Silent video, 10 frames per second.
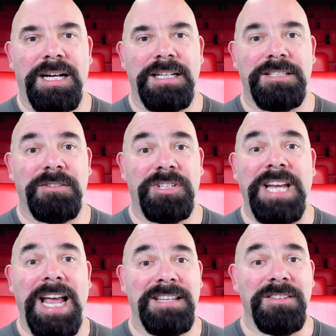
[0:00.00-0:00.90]
So she
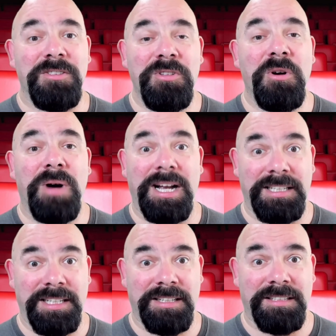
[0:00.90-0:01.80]
has no
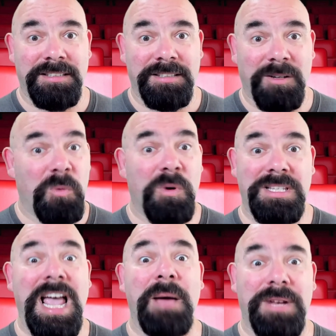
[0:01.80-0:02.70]
idea
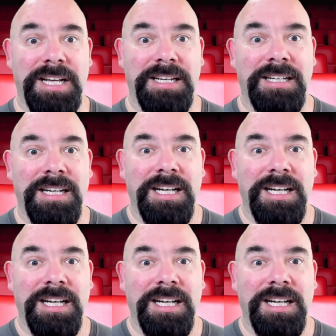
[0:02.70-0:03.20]
what's happening.